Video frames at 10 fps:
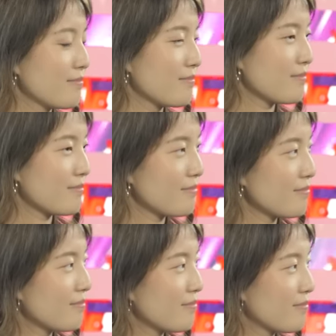
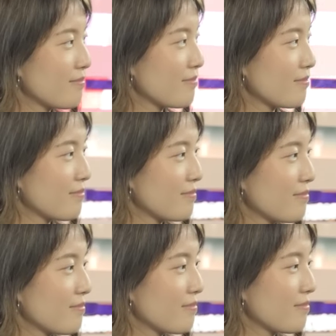
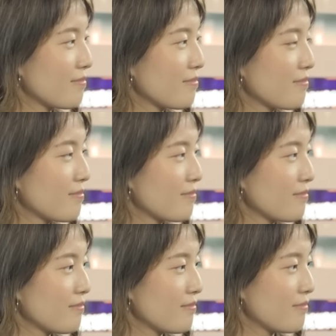
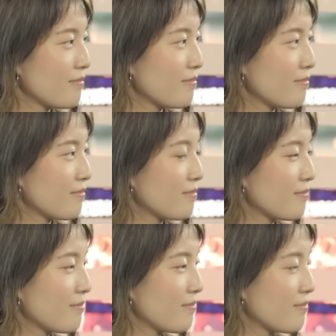
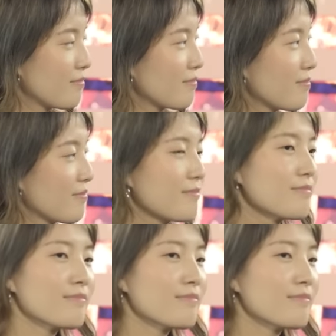(silent)